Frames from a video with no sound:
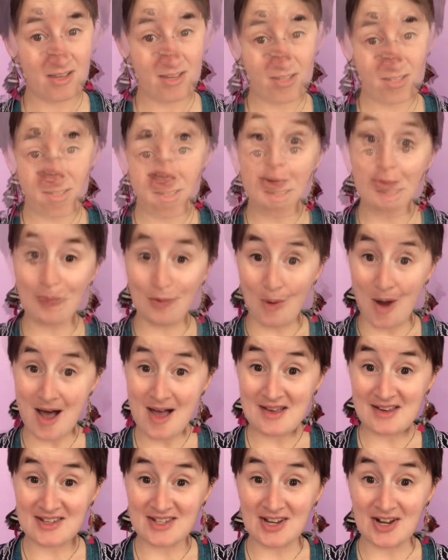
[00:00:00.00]
It
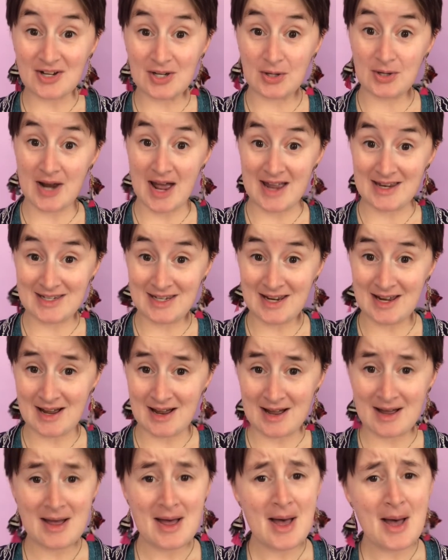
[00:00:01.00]
was a good
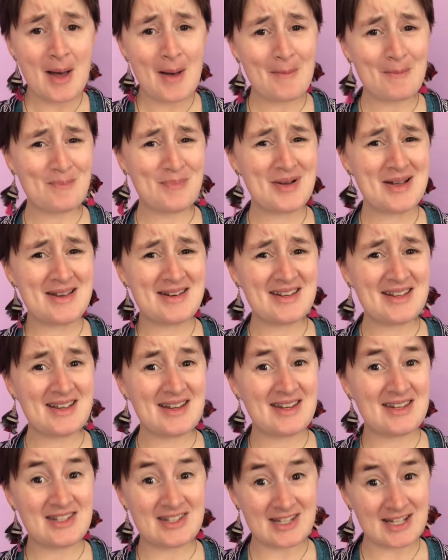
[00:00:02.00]
idea, but
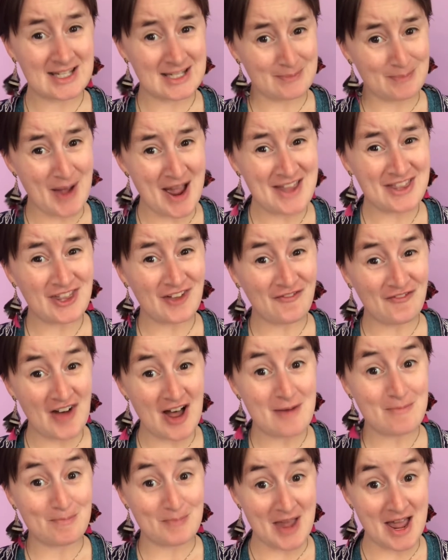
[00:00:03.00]
despite the
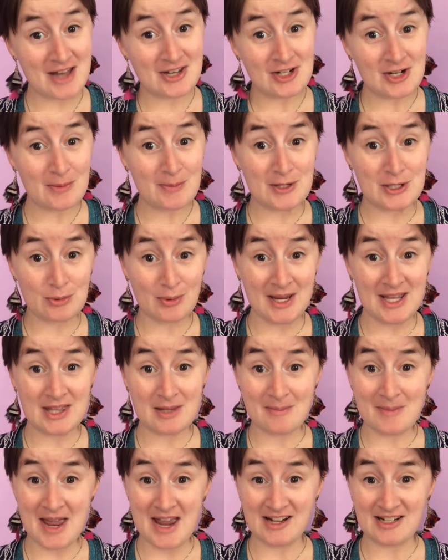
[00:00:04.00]
fun banter between the
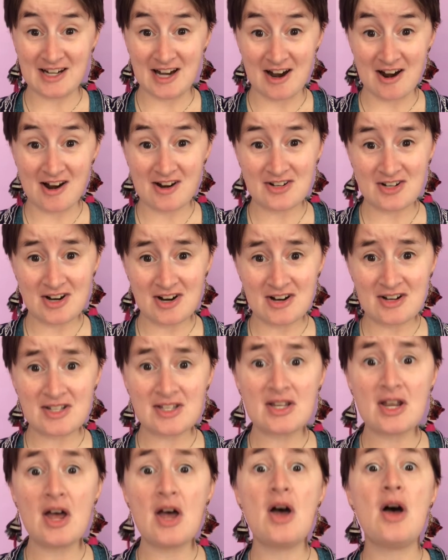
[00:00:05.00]
main characters,
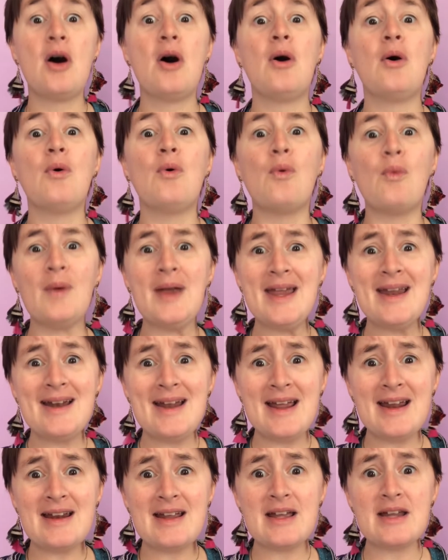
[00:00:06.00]
we
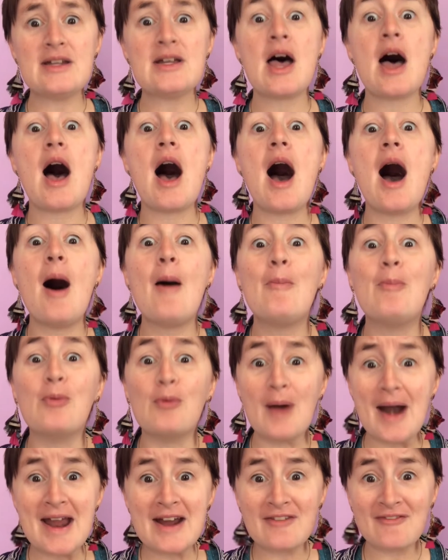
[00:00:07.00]
needed a
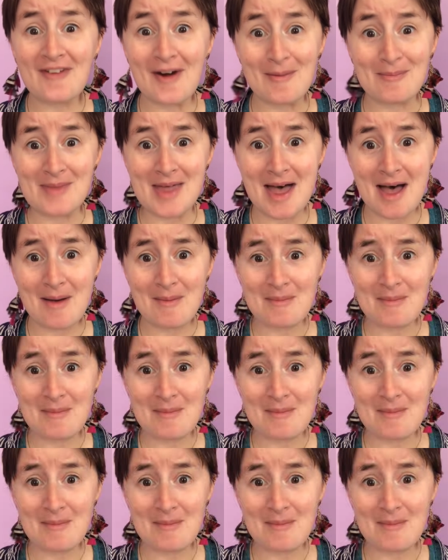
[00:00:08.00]
break from them.